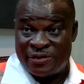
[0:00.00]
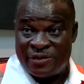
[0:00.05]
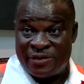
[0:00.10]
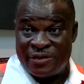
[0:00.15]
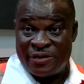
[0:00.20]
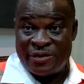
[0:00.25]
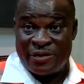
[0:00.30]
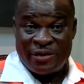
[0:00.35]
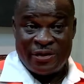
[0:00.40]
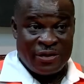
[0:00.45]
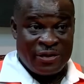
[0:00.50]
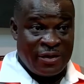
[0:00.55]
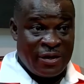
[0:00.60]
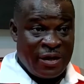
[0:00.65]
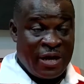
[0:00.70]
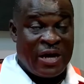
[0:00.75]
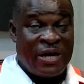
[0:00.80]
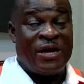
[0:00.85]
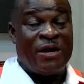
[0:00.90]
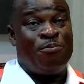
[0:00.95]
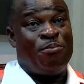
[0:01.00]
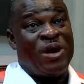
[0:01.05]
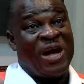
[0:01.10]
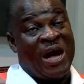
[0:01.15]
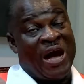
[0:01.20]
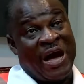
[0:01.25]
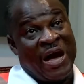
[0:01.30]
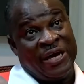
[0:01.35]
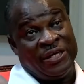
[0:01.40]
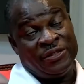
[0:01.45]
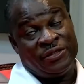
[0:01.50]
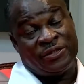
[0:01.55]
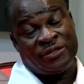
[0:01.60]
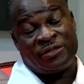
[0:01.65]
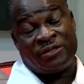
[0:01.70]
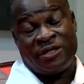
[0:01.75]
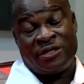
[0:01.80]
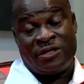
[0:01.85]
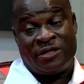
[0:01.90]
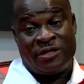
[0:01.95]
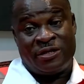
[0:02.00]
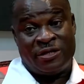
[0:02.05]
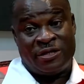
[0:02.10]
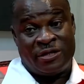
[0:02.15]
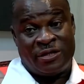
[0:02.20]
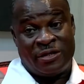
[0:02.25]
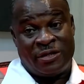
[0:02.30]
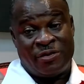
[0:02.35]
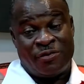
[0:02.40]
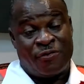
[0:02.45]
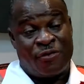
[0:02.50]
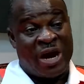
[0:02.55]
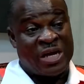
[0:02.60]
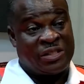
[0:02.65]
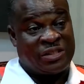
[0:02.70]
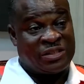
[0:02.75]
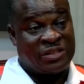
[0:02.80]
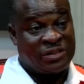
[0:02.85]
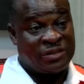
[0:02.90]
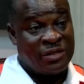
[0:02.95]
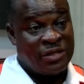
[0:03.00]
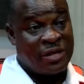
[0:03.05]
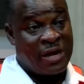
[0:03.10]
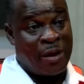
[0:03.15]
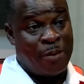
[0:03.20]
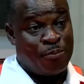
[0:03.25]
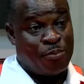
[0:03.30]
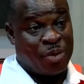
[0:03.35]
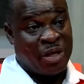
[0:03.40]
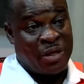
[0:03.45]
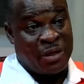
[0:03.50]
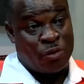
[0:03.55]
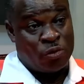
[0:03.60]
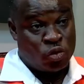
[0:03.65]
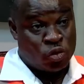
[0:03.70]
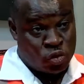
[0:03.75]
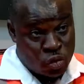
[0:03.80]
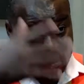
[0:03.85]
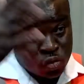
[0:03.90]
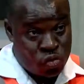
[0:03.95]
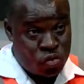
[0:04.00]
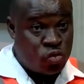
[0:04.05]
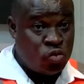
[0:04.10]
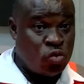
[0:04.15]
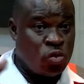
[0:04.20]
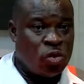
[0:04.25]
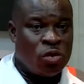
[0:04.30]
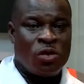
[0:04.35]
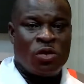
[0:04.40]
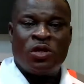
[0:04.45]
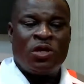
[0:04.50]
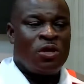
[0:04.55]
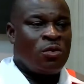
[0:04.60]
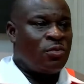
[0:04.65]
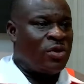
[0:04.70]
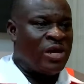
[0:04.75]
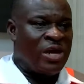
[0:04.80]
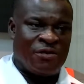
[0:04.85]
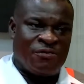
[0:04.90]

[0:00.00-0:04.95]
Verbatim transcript: Okay. And then behind uh, Rush Company, Kotoku, okay. we have